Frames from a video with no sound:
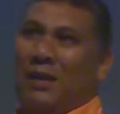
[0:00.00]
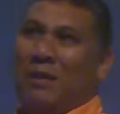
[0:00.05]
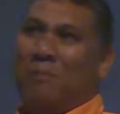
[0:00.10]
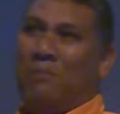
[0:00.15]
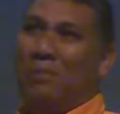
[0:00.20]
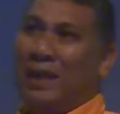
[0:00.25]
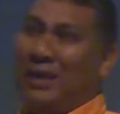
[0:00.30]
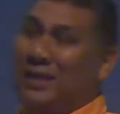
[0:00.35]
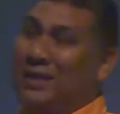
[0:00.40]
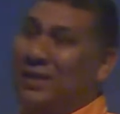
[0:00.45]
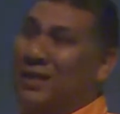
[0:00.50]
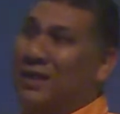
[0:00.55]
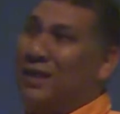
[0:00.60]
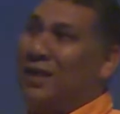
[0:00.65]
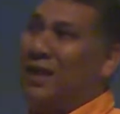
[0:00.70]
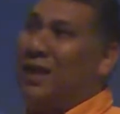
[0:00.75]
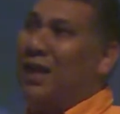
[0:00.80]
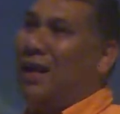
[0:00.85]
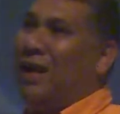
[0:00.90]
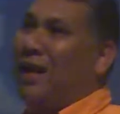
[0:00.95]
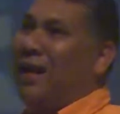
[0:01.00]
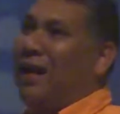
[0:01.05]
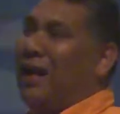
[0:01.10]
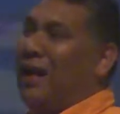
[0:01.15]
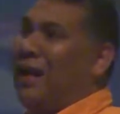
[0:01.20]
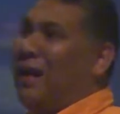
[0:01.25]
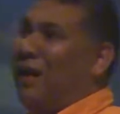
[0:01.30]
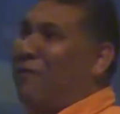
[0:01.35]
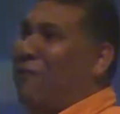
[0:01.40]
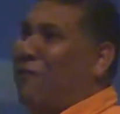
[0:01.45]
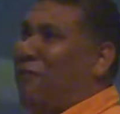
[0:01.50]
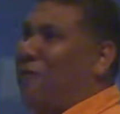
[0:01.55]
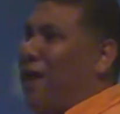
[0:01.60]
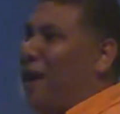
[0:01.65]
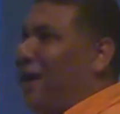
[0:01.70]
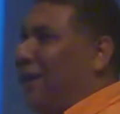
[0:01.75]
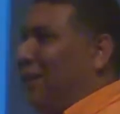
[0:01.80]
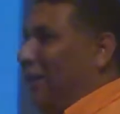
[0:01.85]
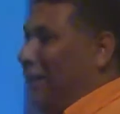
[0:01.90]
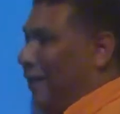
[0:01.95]
But
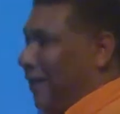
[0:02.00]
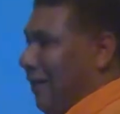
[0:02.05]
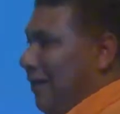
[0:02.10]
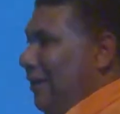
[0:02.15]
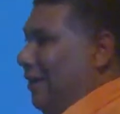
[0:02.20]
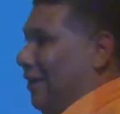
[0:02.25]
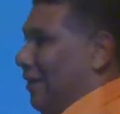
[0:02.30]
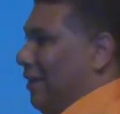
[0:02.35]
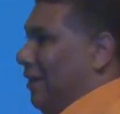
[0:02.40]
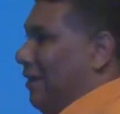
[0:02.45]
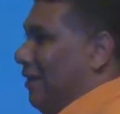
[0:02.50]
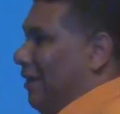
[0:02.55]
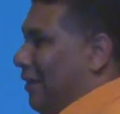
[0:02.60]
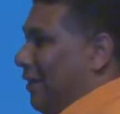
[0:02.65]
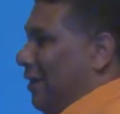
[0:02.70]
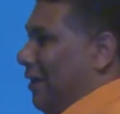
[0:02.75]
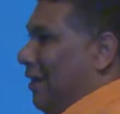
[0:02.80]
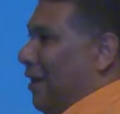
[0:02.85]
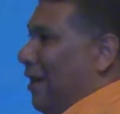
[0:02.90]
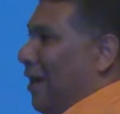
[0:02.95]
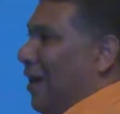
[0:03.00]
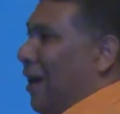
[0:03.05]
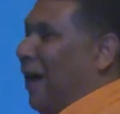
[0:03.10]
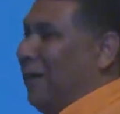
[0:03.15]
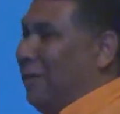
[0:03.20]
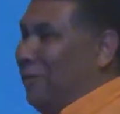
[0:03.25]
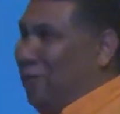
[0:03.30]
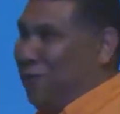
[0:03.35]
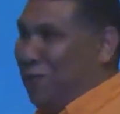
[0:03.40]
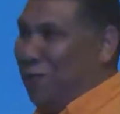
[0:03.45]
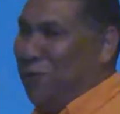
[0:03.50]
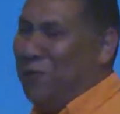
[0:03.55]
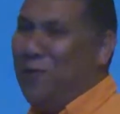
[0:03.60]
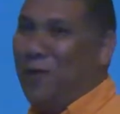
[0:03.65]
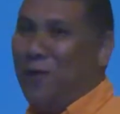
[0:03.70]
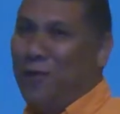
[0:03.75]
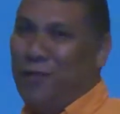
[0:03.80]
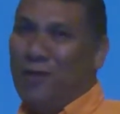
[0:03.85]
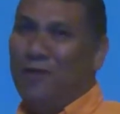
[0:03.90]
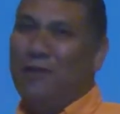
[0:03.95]
finally, I drew
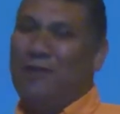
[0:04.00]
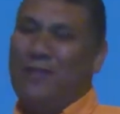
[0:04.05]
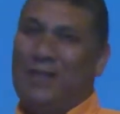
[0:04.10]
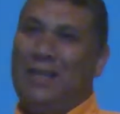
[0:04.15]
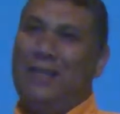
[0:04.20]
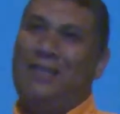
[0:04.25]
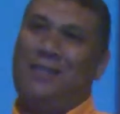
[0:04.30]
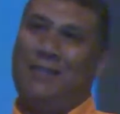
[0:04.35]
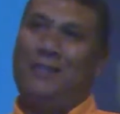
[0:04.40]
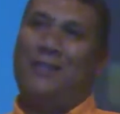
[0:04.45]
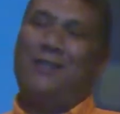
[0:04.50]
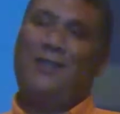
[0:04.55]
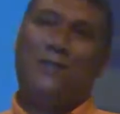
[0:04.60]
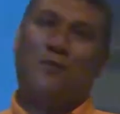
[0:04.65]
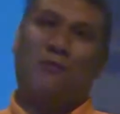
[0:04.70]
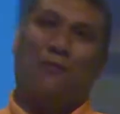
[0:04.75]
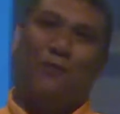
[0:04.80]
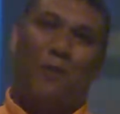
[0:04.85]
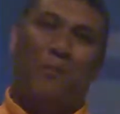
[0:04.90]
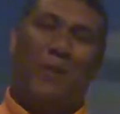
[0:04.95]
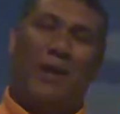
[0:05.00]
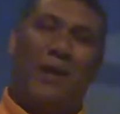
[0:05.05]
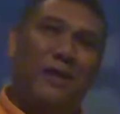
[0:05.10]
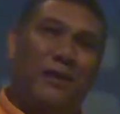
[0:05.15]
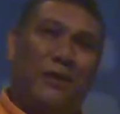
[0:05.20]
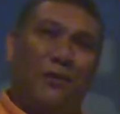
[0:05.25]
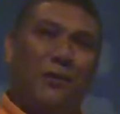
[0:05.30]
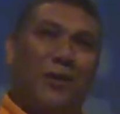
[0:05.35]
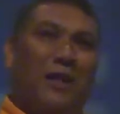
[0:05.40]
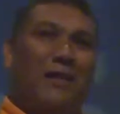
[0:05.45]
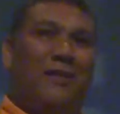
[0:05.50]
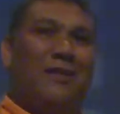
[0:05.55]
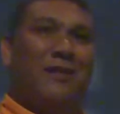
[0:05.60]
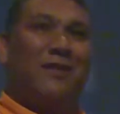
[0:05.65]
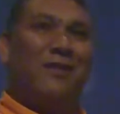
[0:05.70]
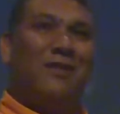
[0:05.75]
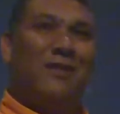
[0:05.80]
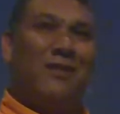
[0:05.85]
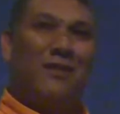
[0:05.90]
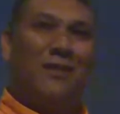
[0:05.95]
on those lessons from my
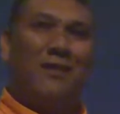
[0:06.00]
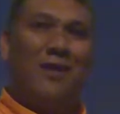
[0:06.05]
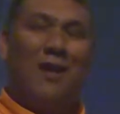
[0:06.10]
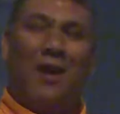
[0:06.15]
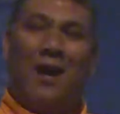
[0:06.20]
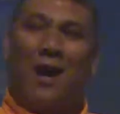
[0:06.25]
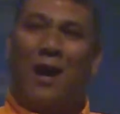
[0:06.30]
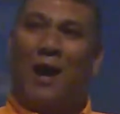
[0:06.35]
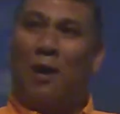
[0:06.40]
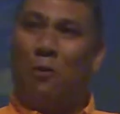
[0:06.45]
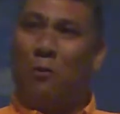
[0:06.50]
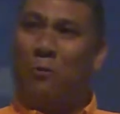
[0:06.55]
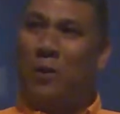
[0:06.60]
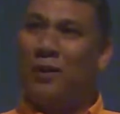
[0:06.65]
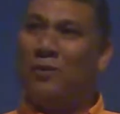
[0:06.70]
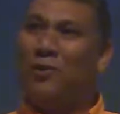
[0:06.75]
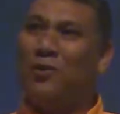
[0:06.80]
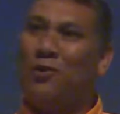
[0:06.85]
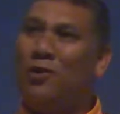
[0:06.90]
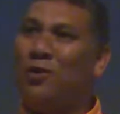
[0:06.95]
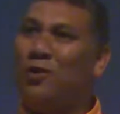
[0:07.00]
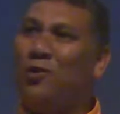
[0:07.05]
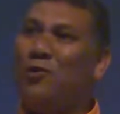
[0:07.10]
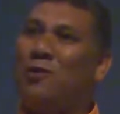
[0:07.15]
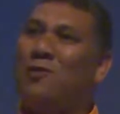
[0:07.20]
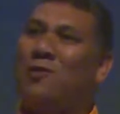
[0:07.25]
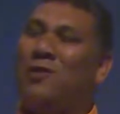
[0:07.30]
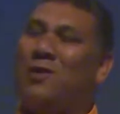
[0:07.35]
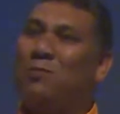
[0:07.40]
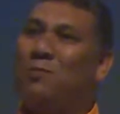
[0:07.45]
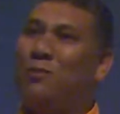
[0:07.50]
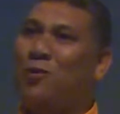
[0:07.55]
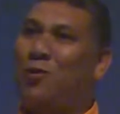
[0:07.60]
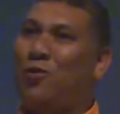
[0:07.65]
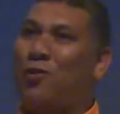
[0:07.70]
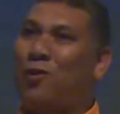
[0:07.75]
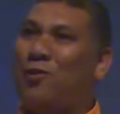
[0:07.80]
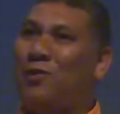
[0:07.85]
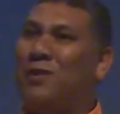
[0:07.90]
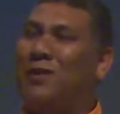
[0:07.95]
educators. I went to the tourism
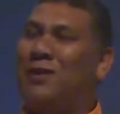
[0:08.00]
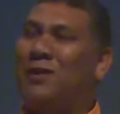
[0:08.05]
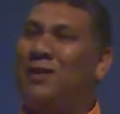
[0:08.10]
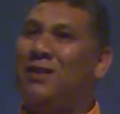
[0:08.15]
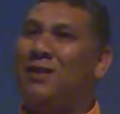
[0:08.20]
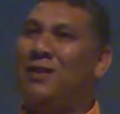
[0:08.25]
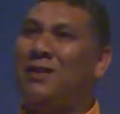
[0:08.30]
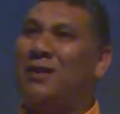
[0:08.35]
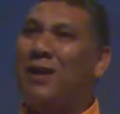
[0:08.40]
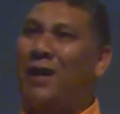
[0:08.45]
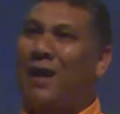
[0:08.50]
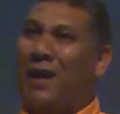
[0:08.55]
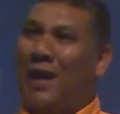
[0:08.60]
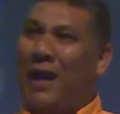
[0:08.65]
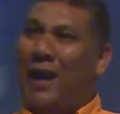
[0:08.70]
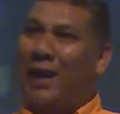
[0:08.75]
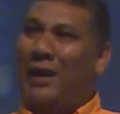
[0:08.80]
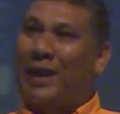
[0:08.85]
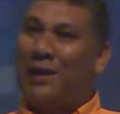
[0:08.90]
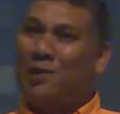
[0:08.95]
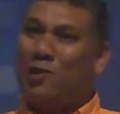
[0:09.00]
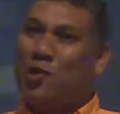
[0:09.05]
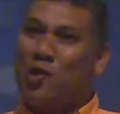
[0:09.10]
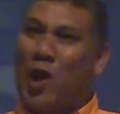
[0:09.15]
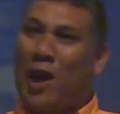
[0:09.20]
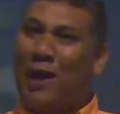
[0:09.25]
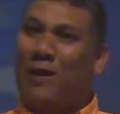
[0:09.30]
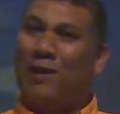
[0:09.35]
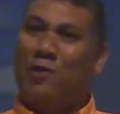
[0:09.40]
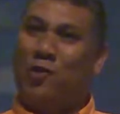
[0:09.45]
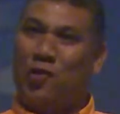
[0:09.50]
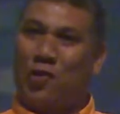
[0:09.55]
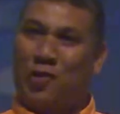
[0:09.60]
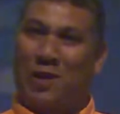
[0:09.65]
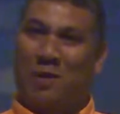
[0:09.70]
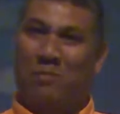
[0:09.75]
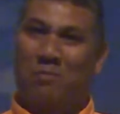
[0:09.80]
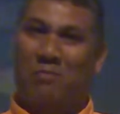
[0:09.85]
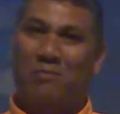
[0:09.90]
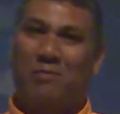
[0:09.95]
authorities and I challenged
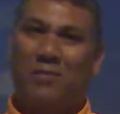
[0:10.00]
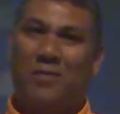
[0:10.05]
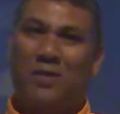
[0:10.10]
them